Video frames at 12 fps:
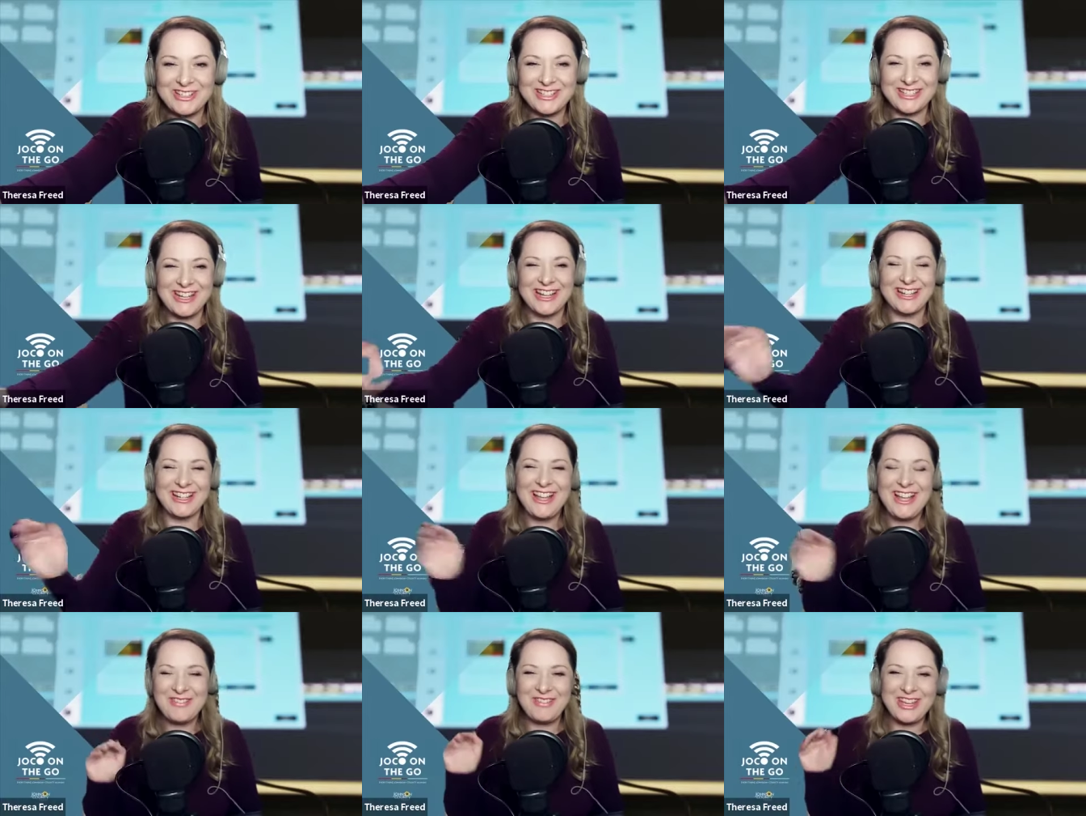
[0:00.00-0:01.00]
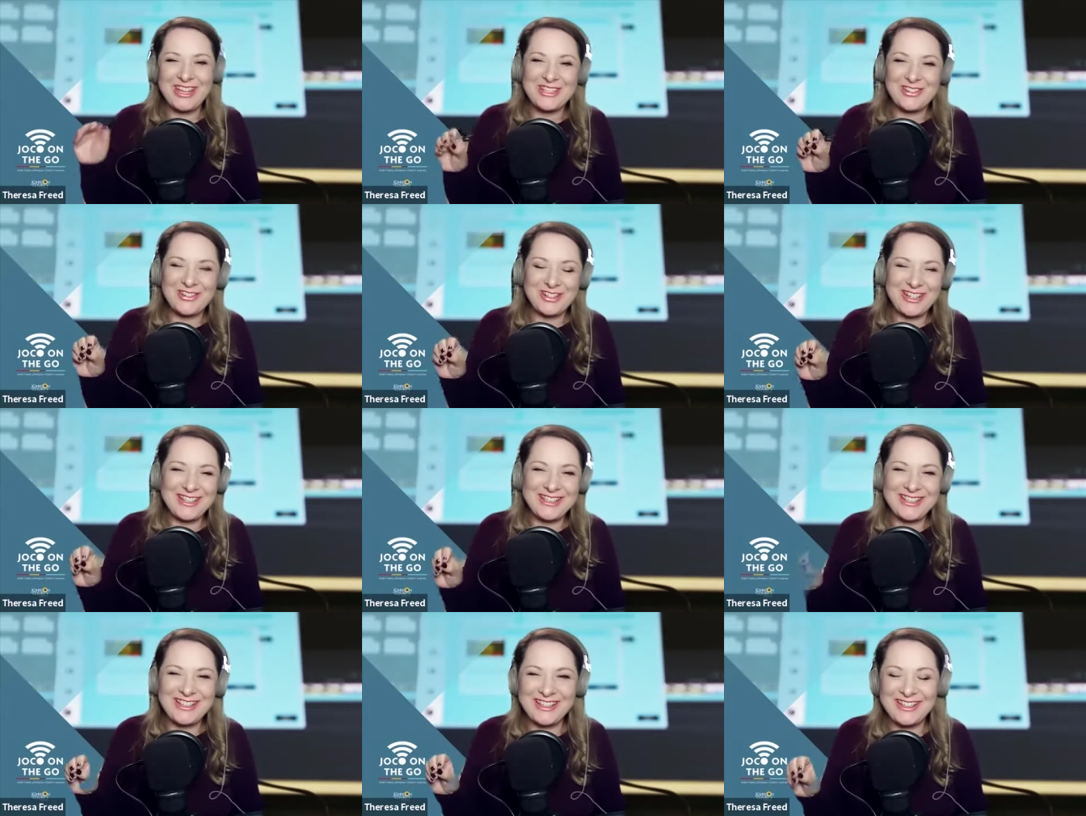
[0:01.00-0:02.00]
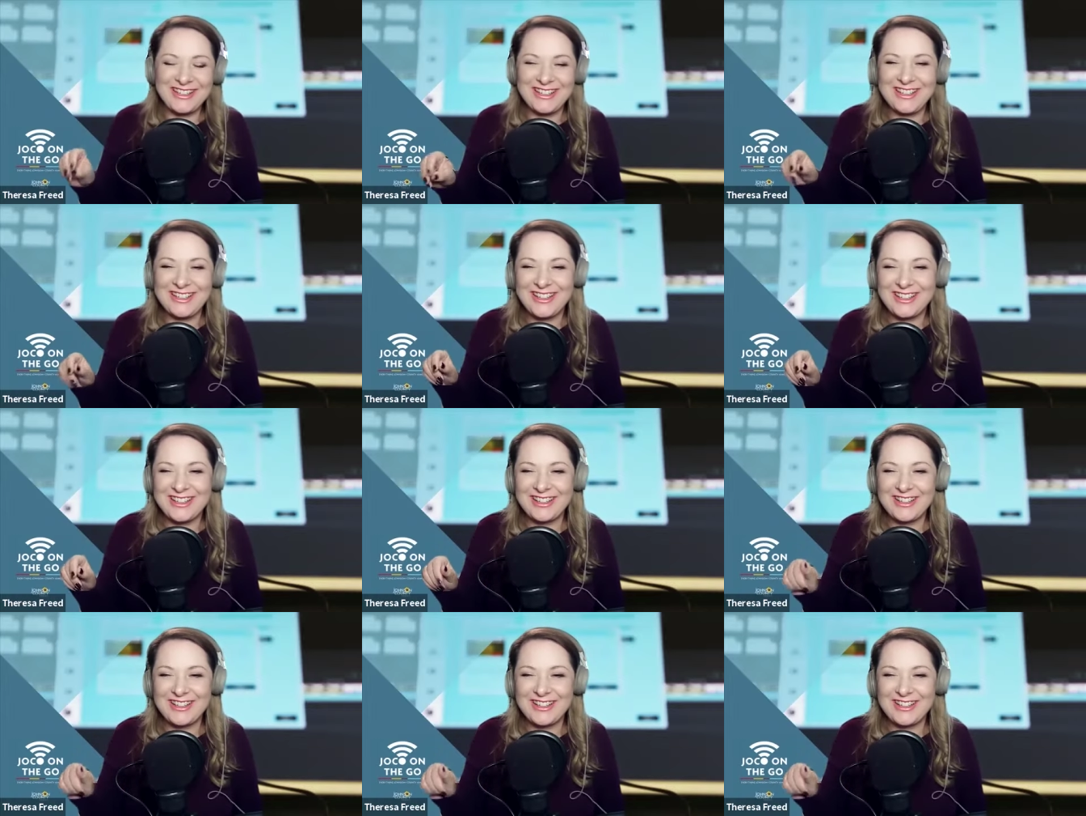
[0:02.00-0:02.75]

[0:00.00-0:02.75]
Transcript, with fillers: just making sure their kids get get uh,